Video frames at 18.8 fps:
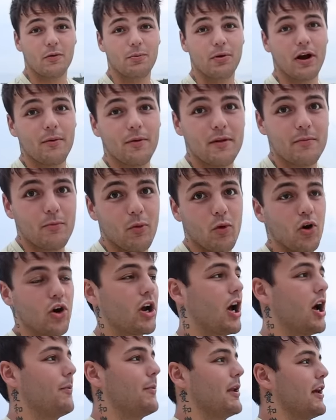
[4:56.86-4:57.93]
are probably more
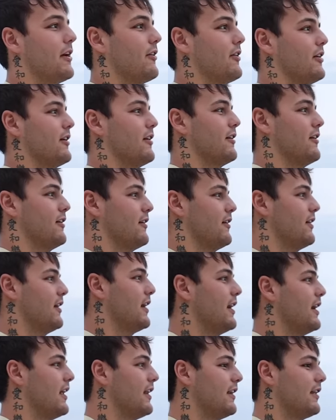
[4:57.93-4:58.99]
common out here
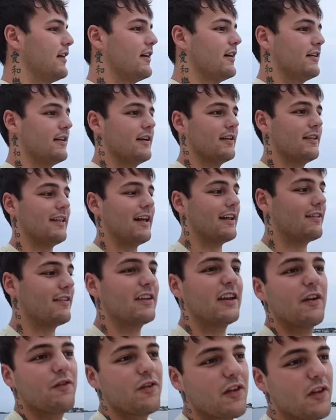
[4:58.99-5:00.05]
and uh, yeah, lots of
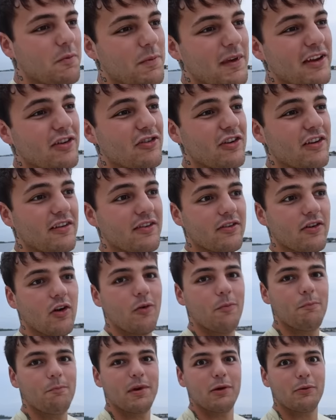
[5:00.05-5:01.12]
different species. So
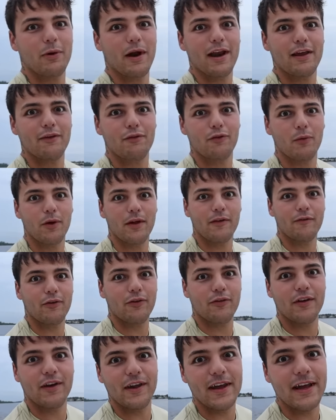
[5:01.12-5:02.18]
be ready for whatever
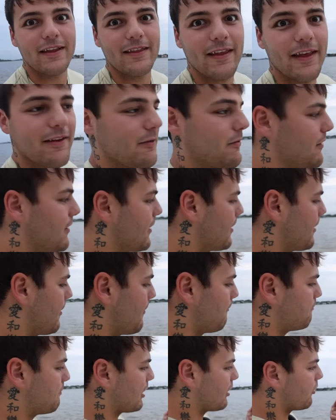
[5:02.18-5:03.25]
it's gonna eat this
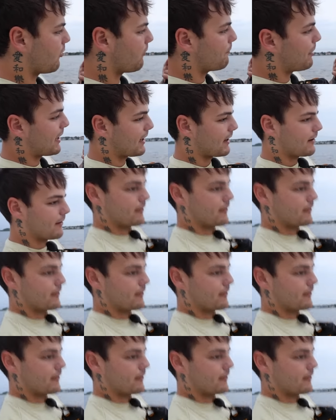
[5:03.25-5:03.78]
big old bait.